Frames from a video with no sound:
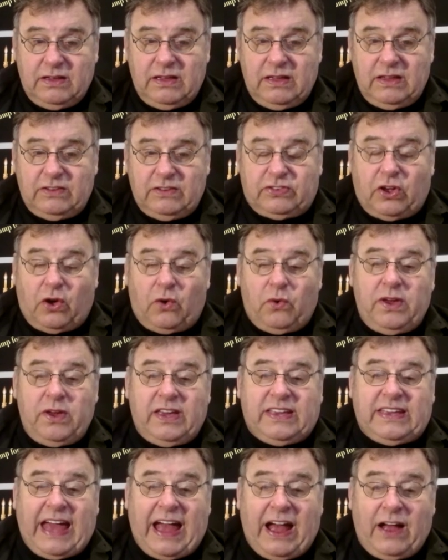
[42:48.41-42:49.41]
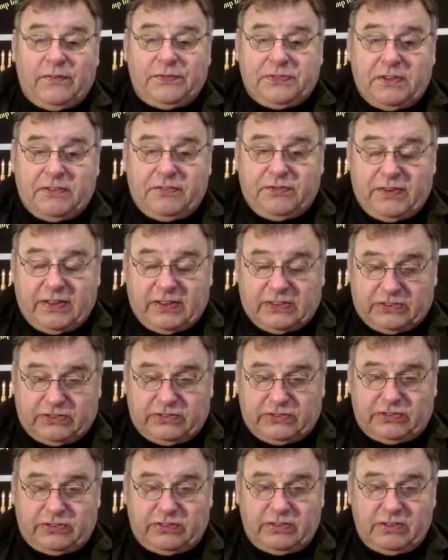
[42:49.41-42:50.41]
so he
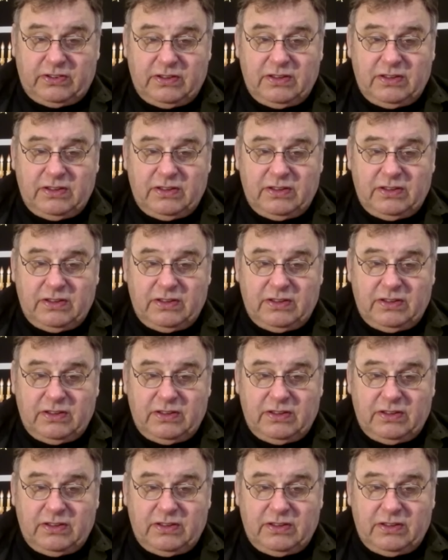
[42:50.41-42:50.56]
counterfeits